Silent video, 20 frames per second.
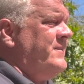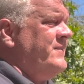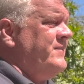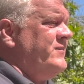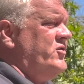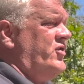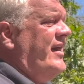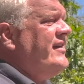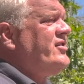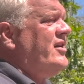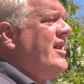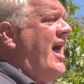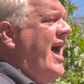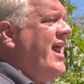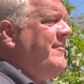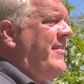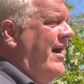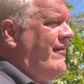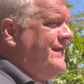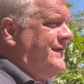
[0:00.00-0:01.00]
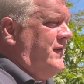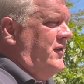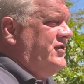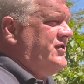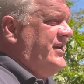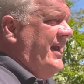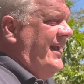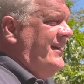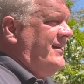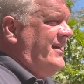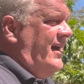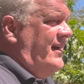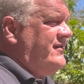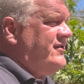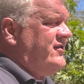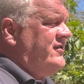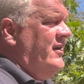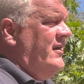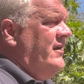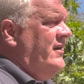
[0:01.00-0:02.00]
So that's a lot about first aid
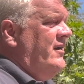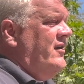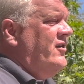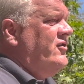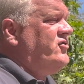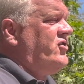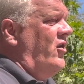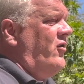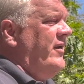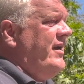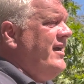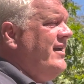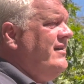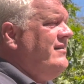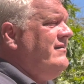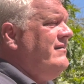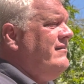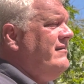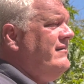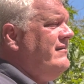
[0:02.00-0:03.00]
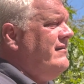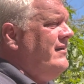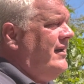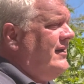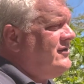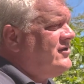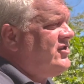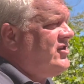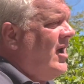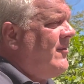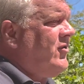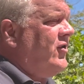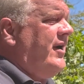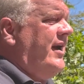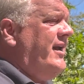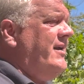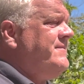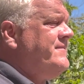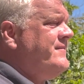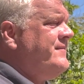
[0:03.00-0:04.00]
kits. So in summary,